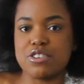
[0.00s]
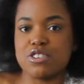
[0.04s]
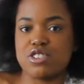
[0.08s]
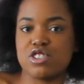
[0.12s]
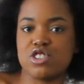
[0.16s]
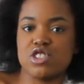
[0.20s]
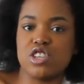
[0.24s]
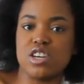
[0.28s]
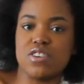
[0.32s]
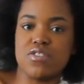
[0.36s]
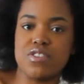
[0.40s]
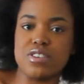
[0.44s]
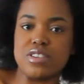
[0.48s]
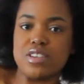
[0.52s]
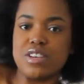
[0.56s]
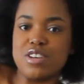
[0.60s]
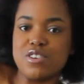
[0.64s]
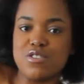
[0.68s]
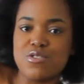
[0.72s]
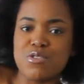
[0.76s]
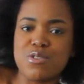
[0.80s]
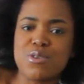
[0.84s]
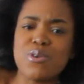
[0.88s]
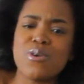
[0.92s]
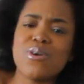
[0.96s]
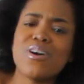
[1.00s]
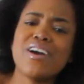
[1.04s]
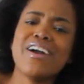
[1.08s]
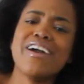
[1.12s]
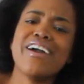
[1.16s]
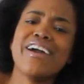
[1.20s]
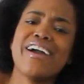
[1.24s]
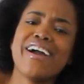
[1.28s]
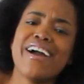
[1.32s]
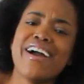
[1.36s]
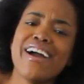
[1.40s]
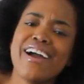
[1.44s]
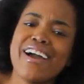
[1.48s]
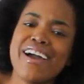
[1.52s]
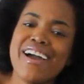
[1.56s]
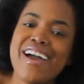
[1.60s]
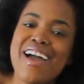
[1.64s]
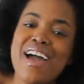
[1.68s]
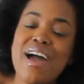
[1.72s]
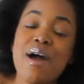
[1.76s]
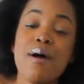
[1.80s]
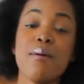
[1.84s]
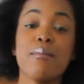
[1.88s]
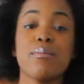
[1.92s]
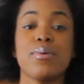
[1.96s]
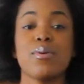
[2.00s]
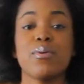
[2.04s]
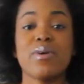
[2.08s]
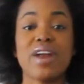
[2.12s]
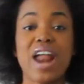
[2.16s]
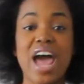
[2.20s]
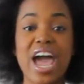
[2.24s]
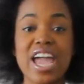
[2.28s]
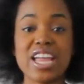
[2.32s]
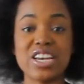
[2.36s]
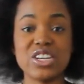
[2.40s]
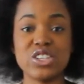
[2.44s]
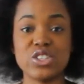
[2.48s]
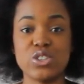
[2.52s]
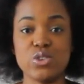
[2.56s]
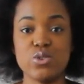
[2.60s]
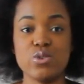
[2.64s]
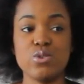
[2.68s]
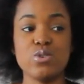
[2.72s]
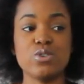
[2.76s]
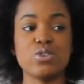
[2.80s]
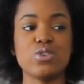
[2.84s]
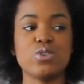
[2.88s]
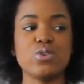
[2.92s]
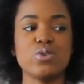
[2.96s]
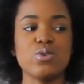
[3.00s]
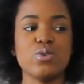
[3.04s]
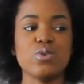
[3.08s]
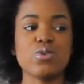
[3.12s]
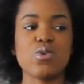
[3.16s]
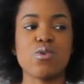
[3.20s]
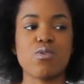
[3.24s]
I just chuck this in the drawer. But what I do to